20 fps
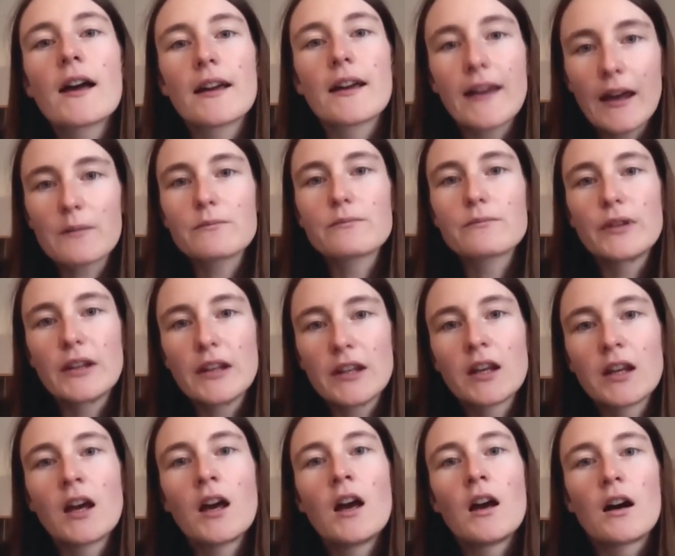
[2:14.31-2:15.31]
can
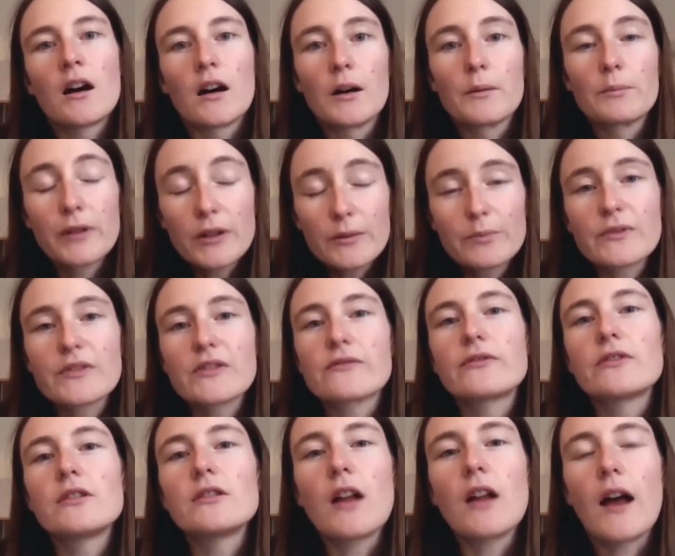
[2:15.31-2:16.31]
be uh,
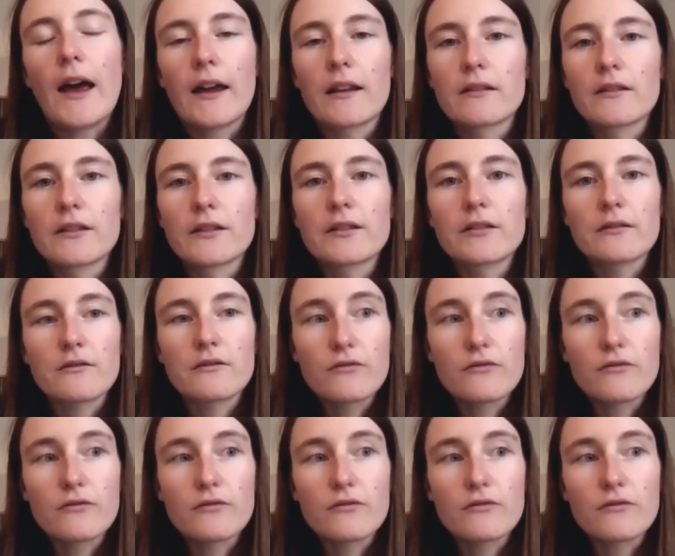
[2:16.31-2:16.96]
purposeful and